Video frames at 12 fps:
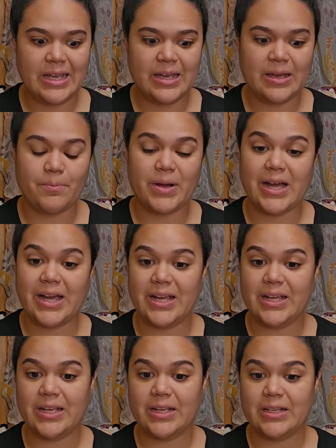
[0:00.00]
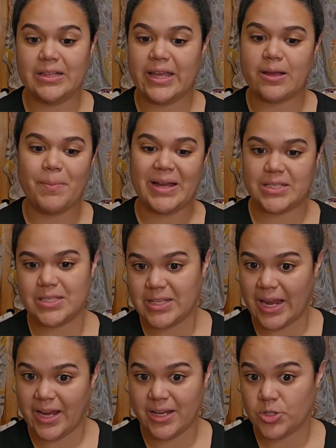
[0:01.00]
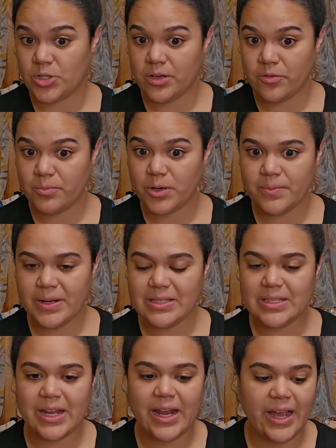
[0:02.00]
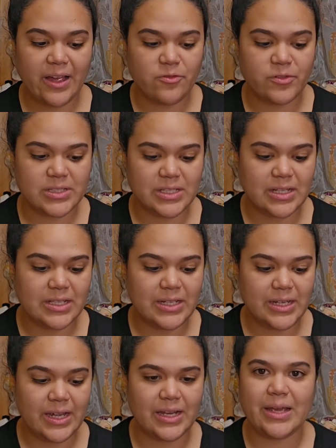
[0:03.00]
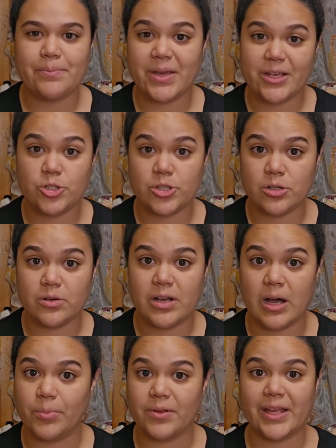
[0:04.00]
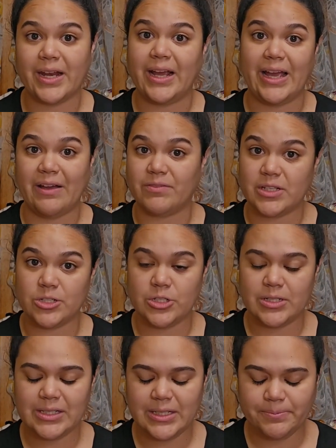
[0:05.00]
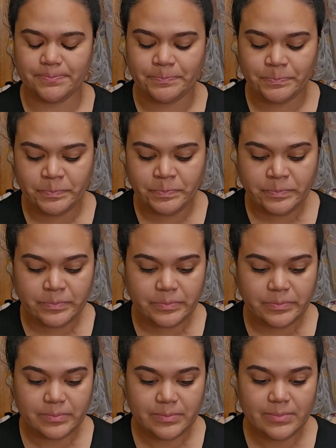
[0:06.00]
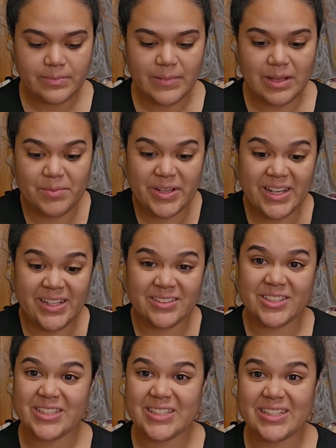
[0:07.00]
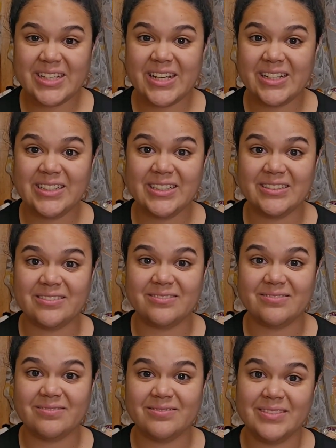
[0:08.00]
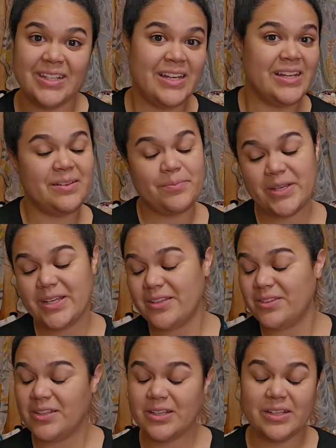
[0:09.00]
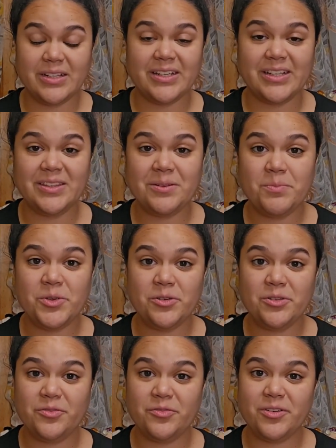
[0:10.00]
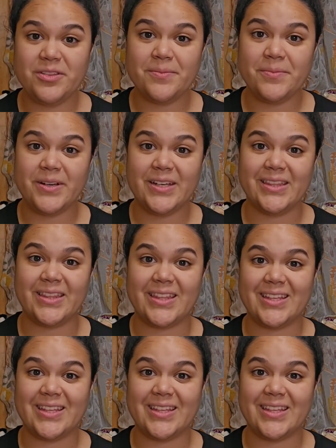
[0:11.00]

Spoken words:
my stash of mermaids that I have physically, and I may show a couple that I have digitally. But yeah, just to kind of be in the mood for the month.